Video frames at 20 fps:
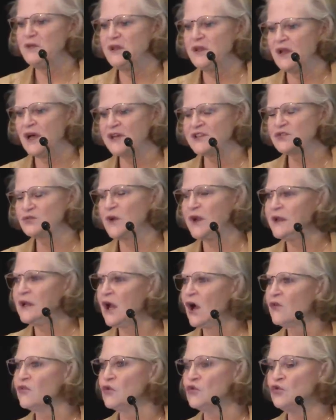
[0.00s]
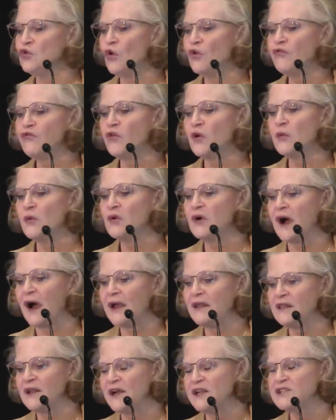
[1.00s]
be yes. Right now, there are no formal
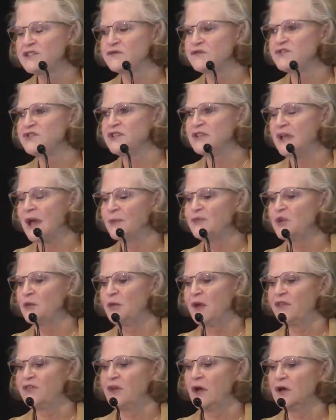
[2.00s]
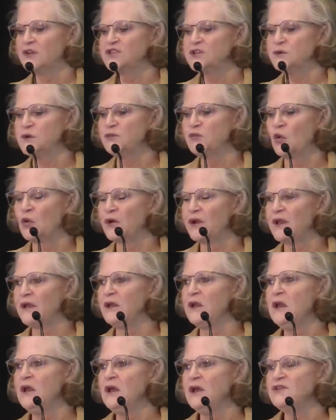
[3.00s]
guidelines for synoptic pathology
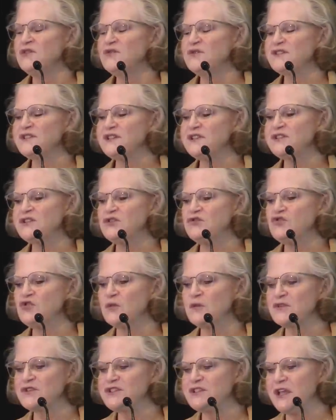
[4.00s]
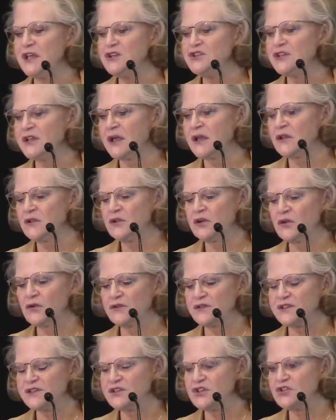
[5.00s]
reporting to assist in tumor staging and clinical
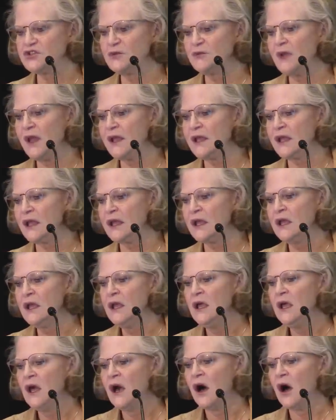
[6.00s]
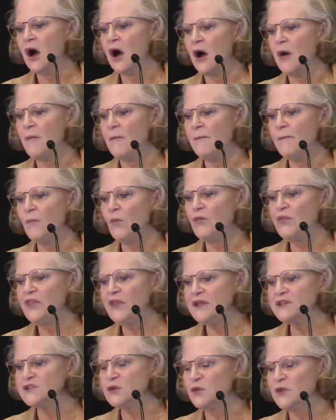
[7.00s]
decision-making.
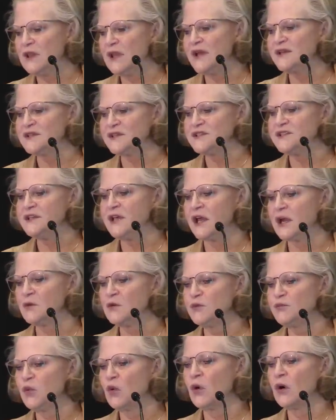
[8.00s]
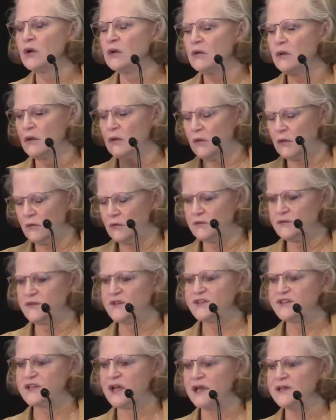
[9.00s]
Things that we'd like to see on a report:
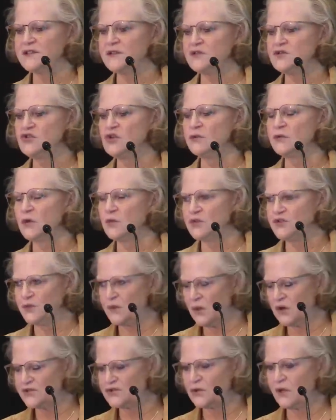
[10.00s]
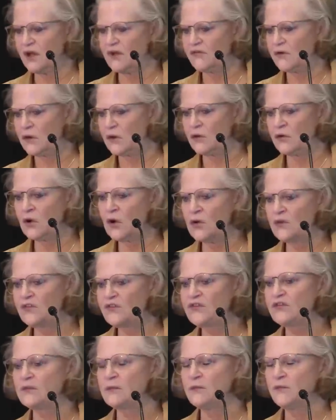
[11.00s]
the size of the tumor, which we also have in our
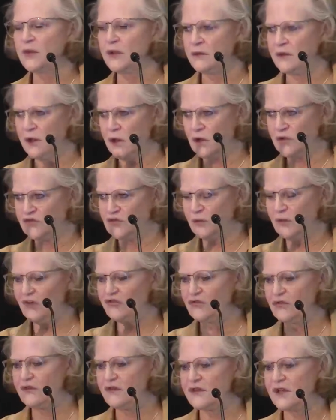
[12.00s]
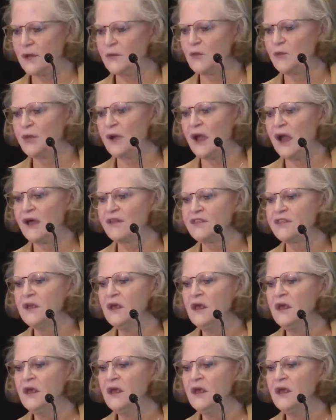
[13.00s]
notes, but they also measure at the time of path,